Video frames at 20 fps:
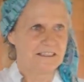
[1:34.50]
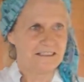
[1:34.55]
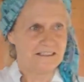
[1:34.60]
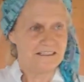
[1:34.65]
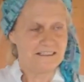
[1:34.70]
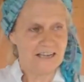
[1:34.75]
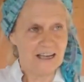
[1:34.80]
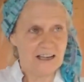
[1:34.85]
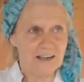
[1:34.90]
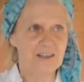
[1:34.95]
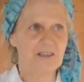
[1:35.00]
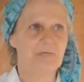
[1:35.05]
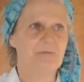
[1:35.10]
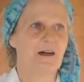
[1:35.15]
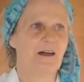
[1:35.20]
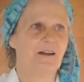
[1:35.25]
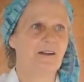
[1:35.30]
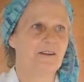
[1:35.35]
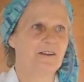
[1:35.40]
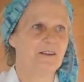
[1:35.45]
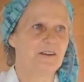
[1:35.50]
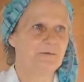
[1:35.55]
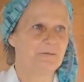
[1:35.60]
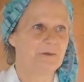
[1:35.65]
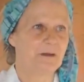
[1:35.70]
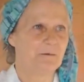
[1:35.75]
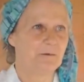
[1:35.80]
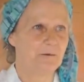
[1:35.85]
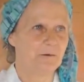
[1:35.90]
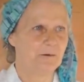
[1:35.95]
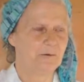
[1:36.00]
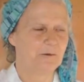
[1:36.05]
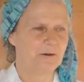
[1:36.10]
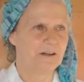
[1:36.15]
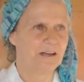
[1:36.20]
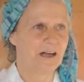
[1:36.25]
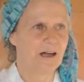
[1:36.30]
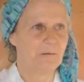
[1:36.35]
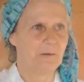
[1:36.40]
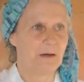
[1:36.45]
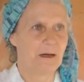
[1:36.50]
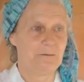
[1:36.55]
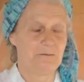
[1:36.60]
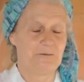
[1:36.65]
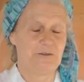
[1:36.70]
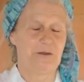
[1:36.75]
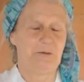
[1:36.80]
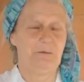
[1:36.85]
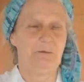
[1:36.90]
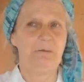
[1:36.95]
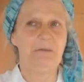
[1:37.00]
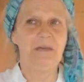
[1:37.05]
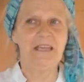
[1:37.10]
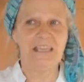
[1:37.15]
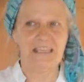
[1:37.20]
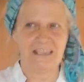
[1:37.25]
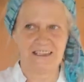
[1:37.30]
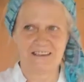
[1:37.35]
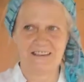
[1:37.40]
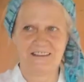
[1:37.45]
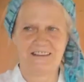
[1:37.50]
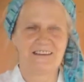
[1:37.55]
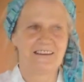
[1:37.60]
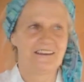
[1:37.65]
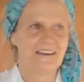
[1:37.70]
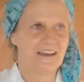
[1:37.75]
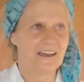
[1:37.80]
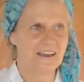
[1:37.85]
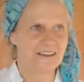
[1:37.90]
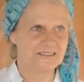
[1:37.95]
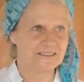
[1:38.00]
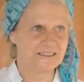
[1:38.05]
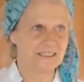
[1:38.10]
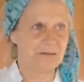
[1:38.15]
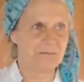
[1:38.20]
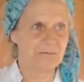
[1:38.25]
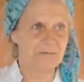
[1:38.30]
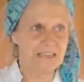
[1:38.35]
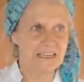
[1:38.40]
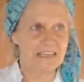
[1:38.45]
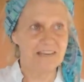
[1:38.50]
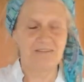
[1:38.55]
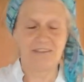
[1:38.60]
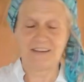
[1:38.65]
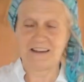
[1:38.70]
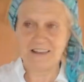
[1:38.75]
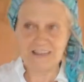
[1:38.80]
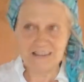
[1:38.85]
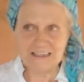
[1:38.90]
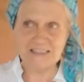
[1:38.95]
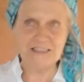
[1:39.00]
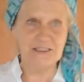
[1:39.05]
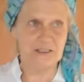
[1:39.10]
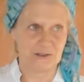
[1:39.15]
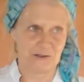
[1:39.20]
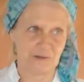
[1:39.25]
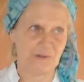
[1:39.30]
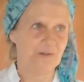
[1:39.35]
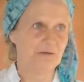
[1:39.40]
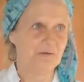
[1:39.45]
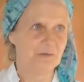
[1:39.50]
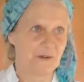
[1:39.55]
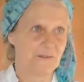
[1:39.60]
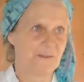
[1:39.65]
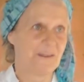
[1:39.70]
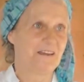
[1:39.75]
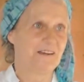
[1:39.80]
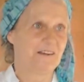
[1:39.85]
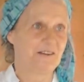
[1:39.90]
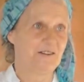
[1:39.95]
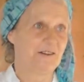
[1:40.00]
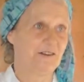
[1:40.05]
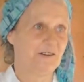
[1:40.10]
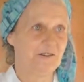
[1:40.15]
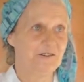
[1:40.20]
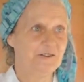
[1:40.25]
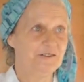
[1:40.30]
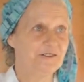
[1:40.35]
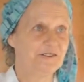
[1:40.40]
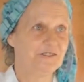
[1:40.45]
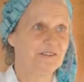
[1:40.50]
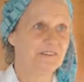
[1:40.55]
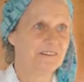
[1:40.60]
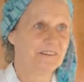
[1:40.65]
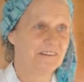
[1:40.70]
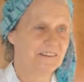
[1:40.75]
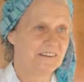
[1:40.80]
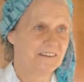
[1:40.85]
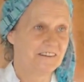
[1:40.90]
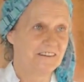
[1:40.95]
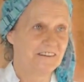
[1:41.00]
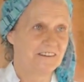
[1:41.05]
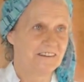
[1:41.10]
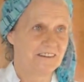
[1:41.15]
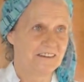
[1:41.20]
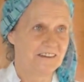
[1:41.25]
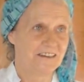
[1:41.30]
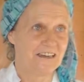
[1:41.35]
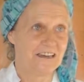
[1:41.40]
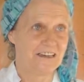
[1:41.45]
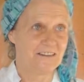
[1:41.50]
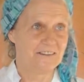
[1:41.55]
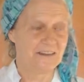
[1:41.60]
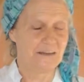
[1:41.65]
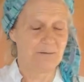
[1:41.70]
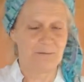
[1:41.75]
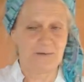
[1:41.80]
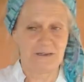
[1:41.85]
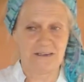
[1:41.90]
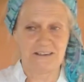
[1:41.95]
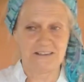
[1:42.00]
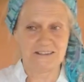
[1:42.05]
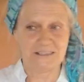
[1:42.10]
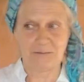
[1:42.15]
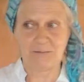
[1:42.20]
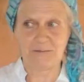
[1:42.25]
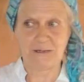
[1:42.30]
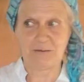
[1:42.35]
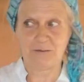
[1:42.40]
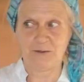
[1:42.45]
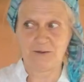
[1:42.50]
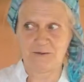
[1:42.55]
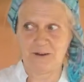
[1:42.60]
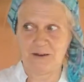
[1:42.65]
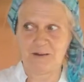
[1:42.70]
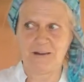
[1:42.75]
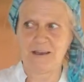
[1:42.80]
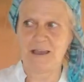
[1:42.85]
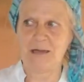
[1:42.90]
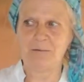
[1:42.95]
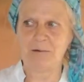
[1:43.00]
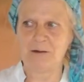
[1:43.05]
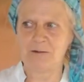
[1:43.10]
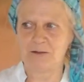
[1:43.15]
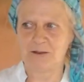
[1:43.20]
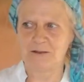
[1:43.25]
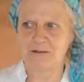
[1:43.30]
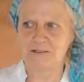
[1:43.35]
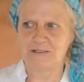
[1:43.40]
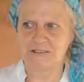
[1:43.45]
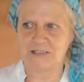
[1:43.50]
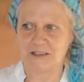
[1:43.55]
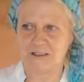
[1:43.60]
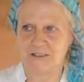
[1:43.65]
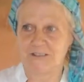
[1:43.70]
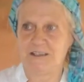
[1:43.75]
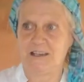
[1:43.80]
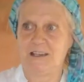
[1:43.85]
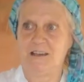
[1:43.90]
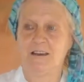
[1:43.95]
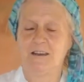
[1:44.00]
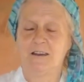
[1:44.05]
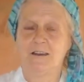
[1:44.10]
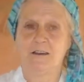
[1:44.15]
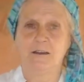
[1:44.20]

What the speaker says: younger Balinese people would come up to me asking me if I knew what they could use. And they'd be sometimes very happy with the result. They'd say,